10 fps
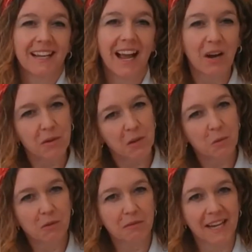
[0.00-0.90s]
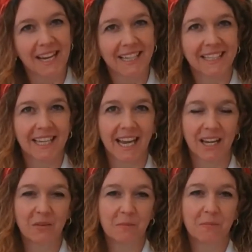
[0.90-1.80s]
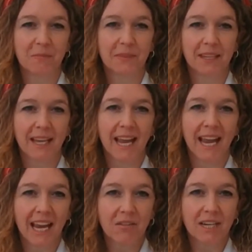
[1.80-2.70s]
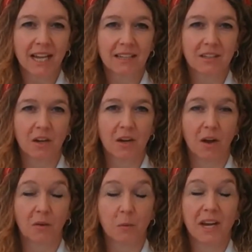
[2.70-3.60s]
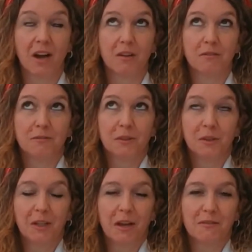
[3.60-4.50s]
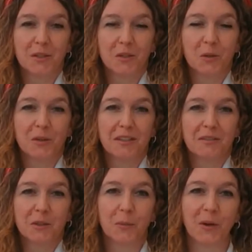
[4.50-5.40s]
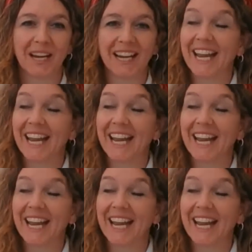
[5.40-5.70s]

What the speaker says: How are you all feeling today? Here at Hands-on Art we are full of the joys of spring.